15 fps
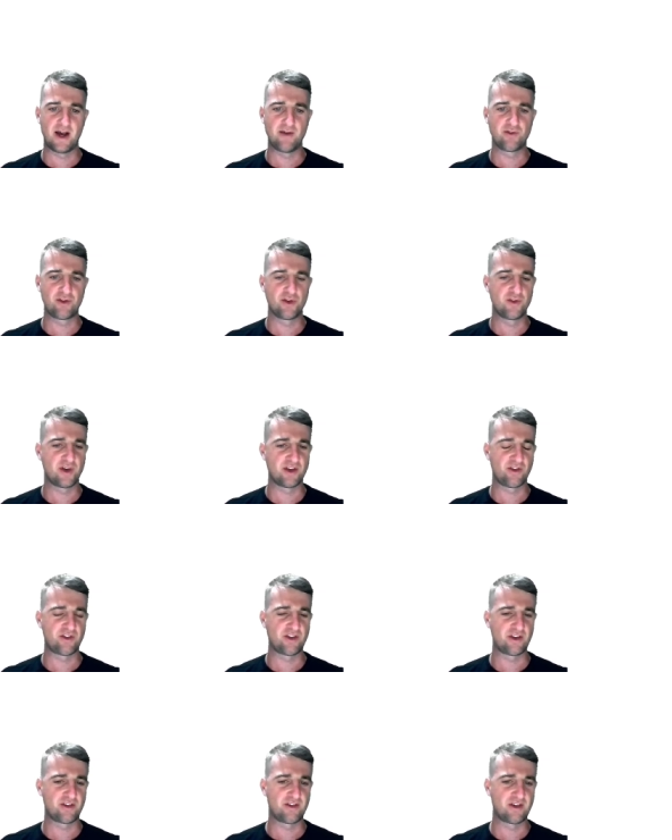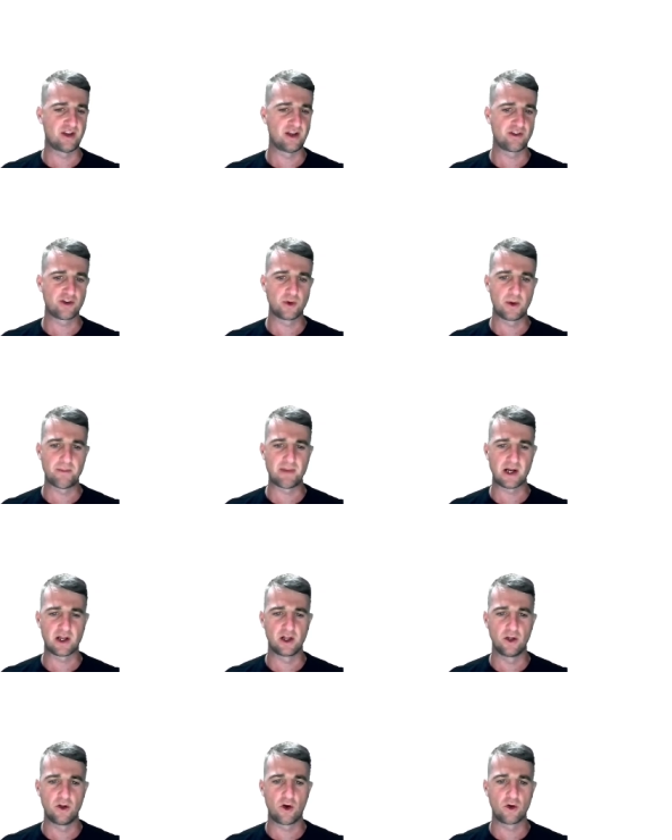two thousand sixteen. It's going back a
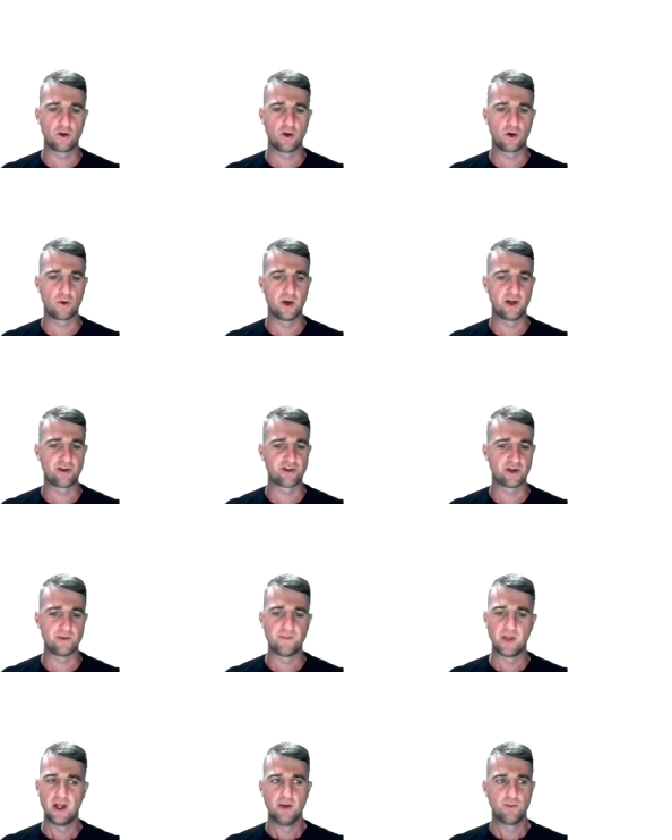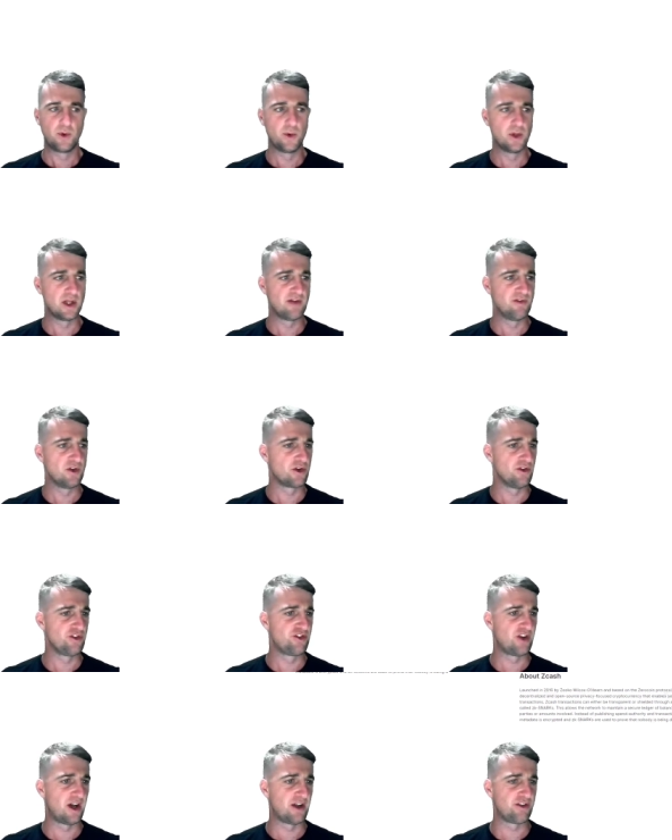long, long way. So we will have a look at the
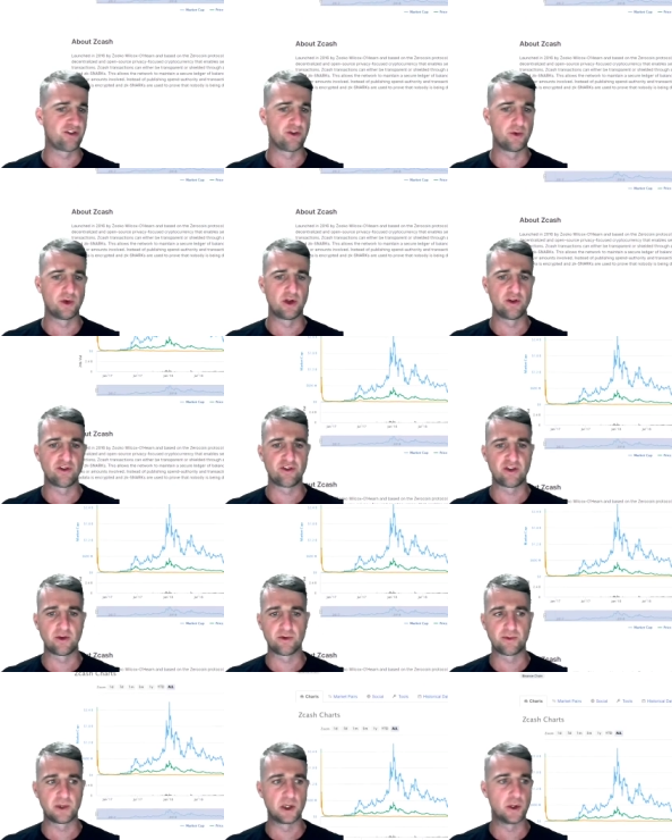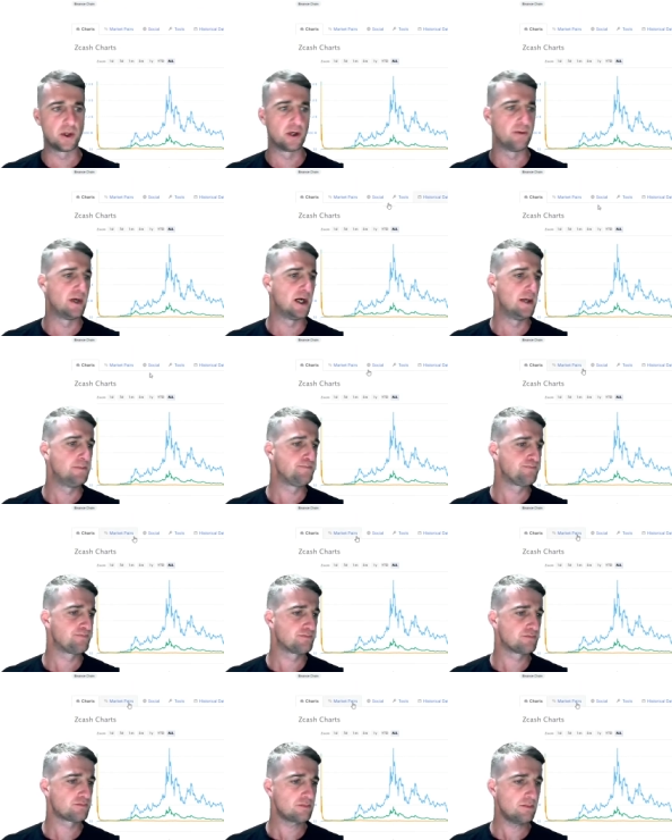chart soon and see what's been going on there.
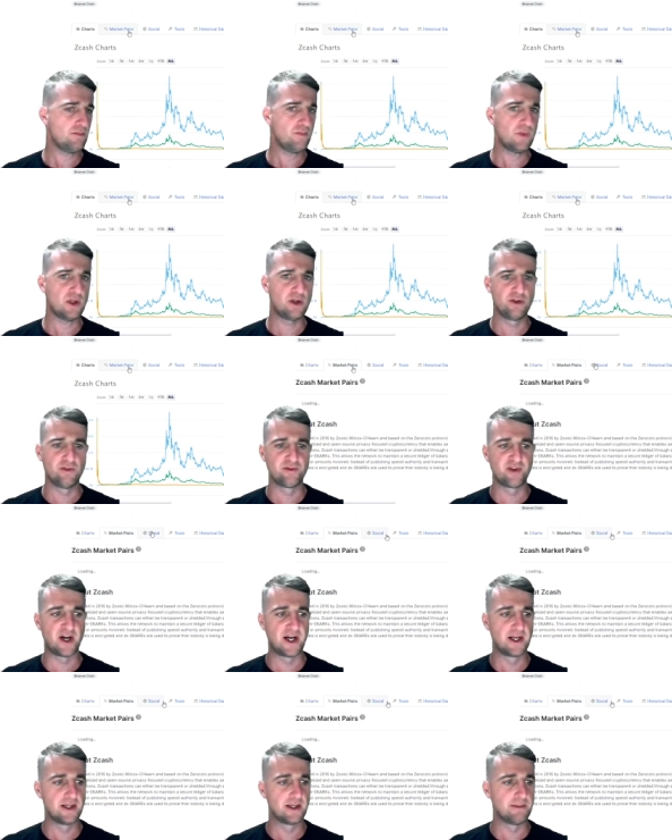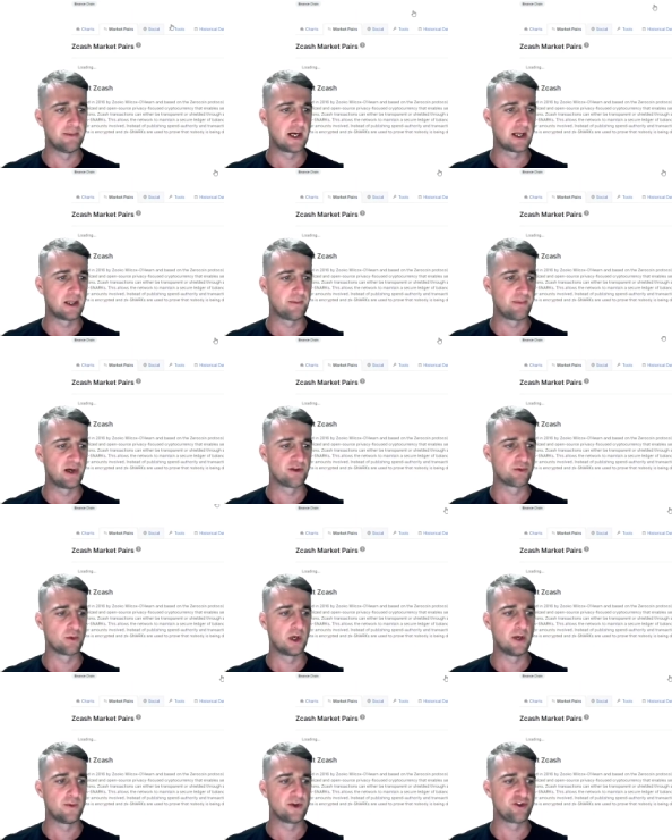And finally, market pairs
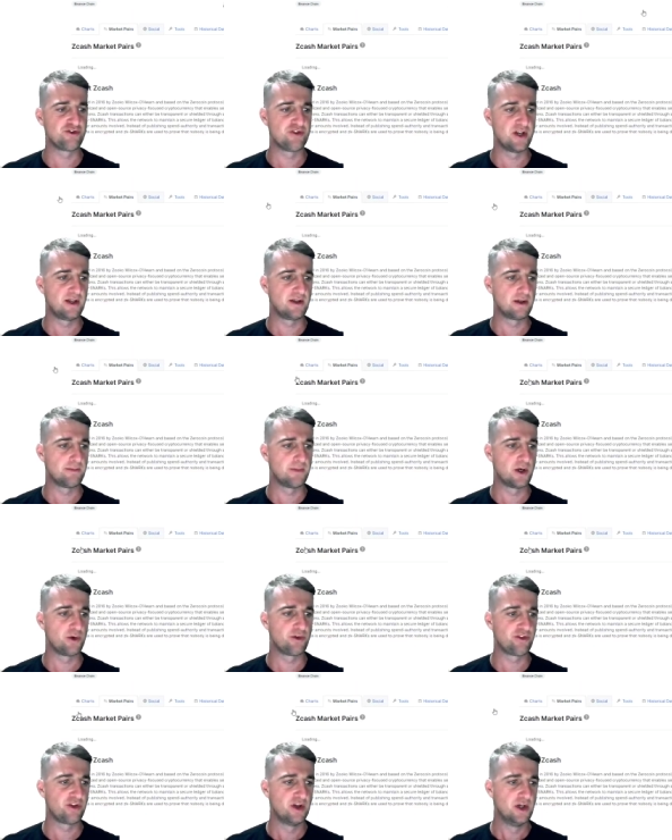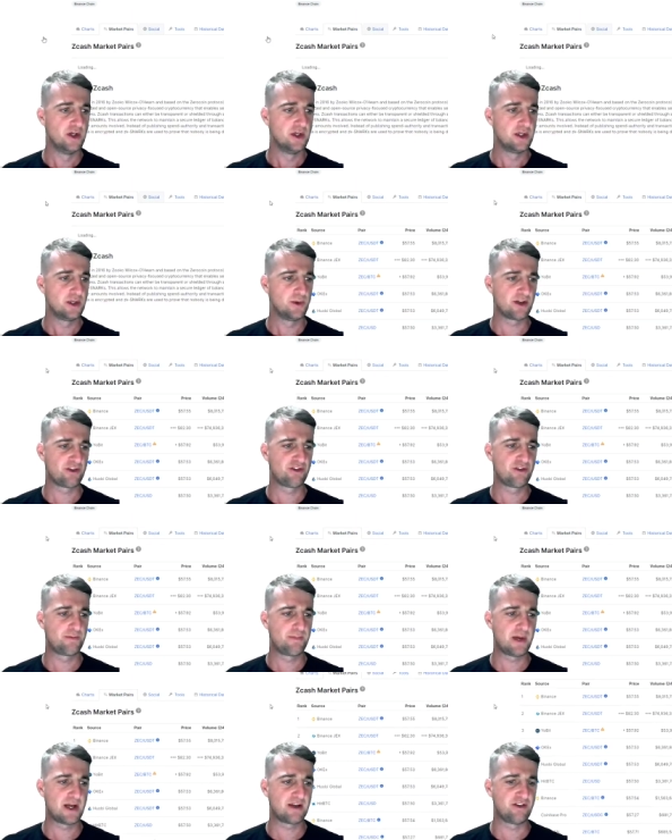where we're trading the most. You would
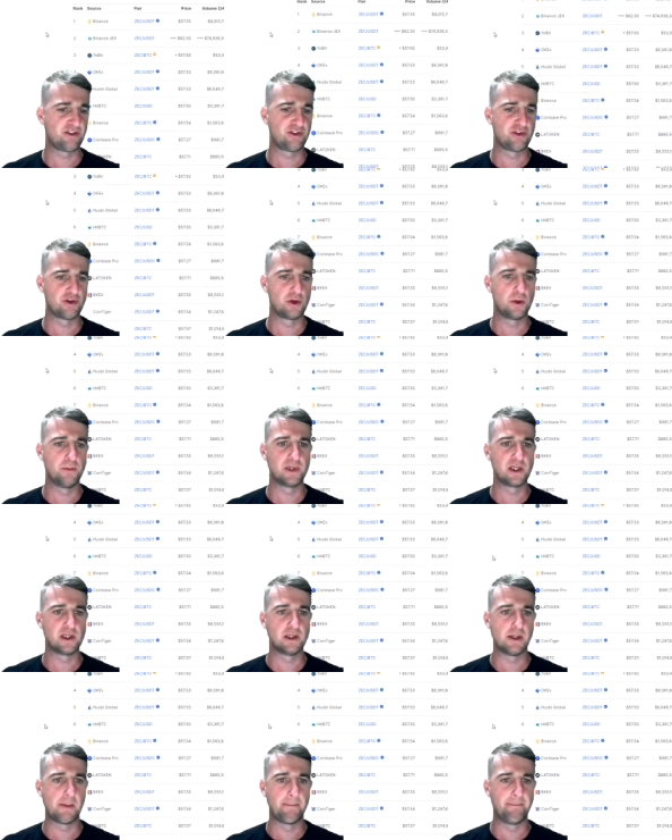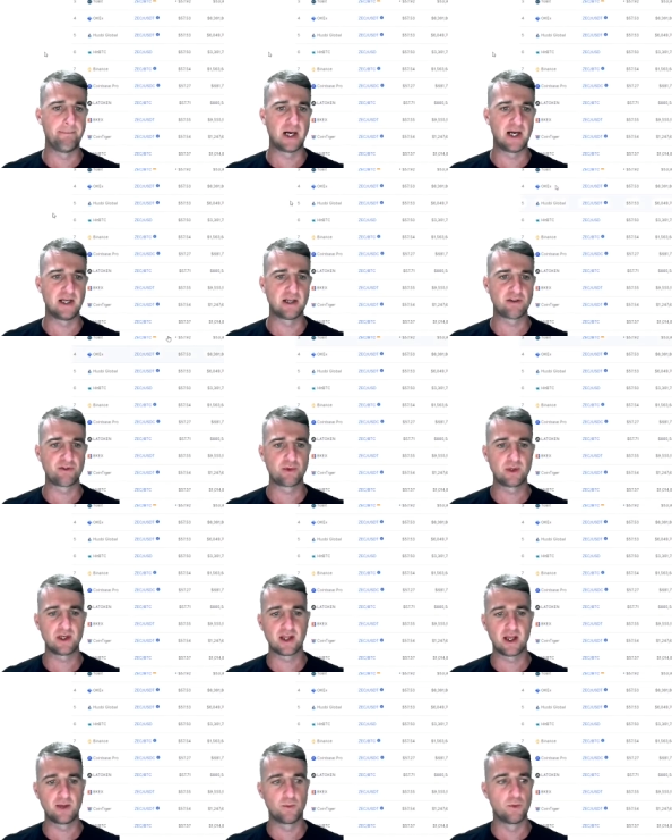expect it to be Binance. We are
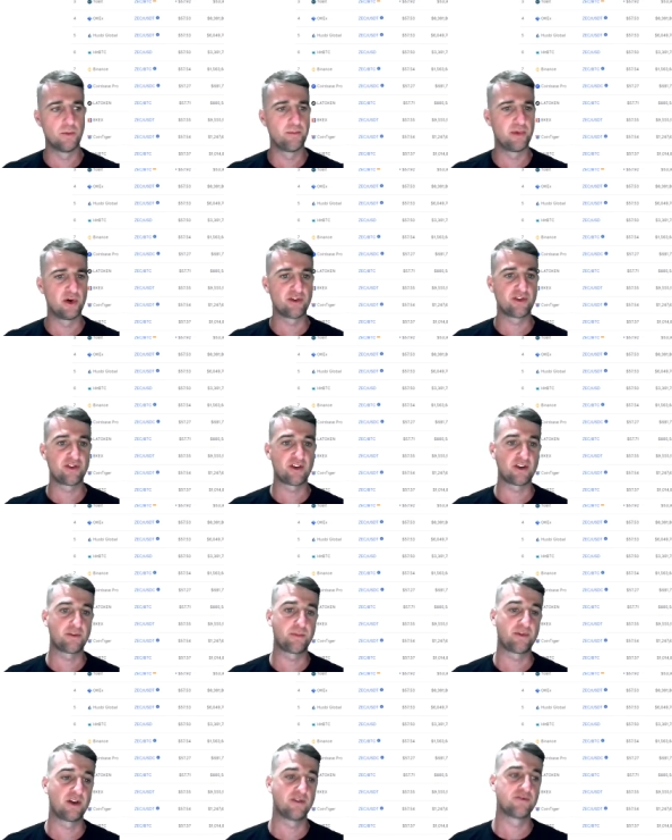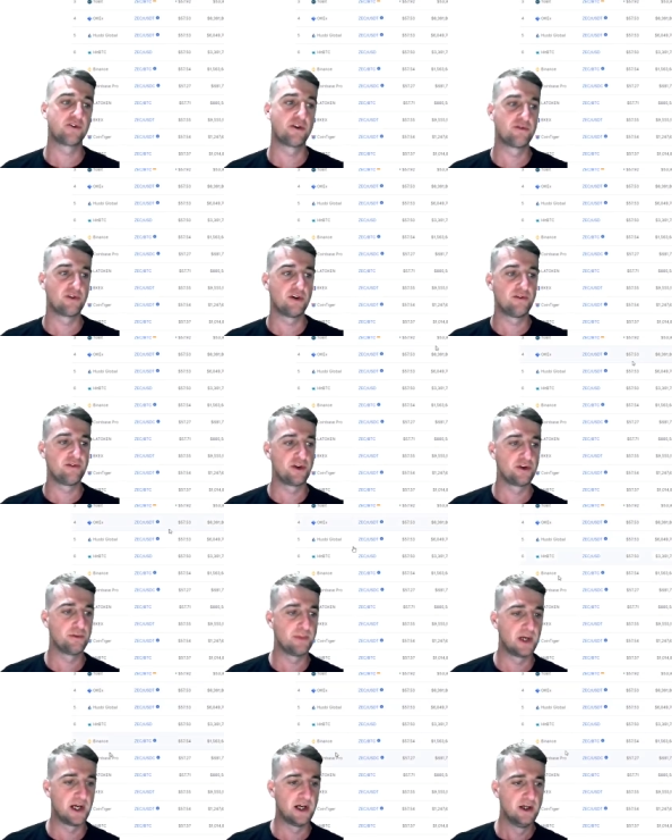getting one point six percent of overall volume
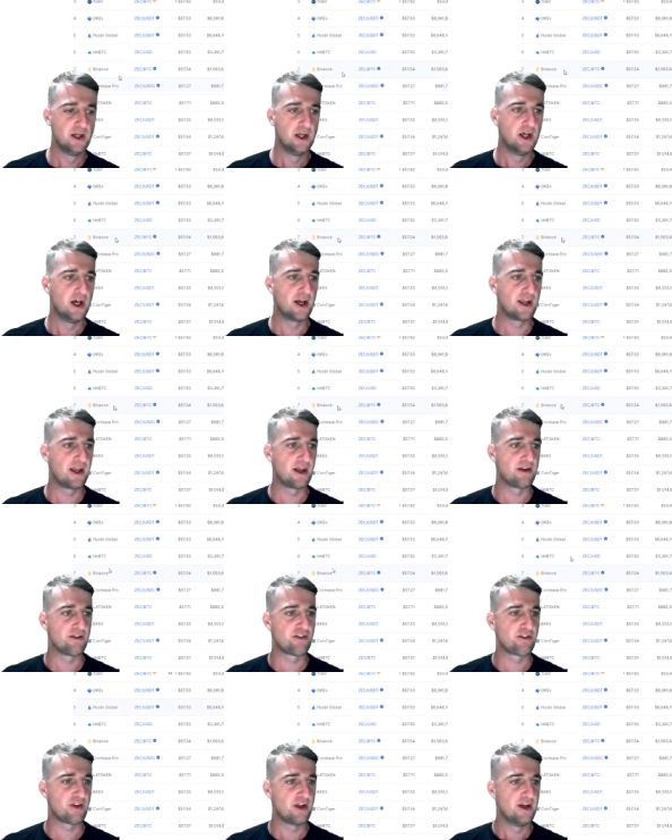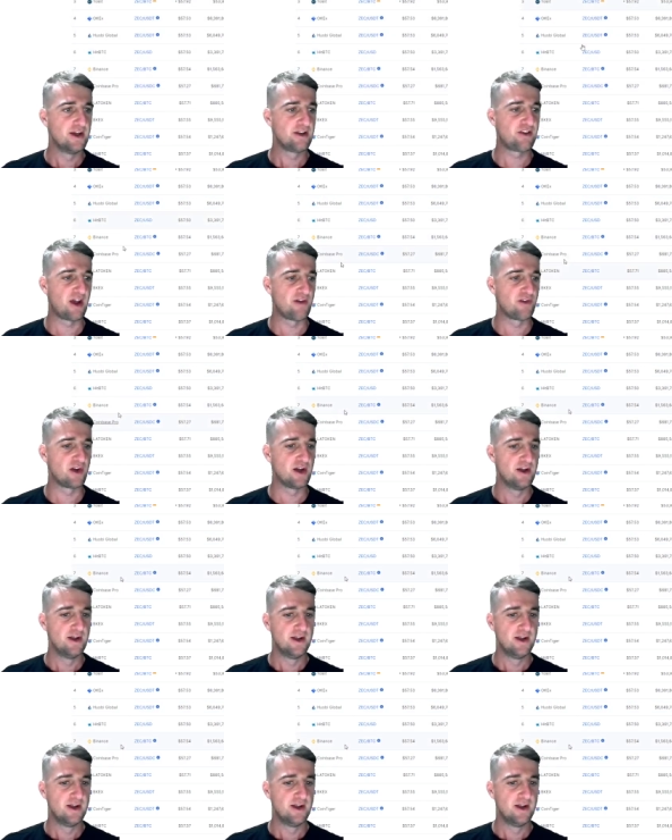there against Tether,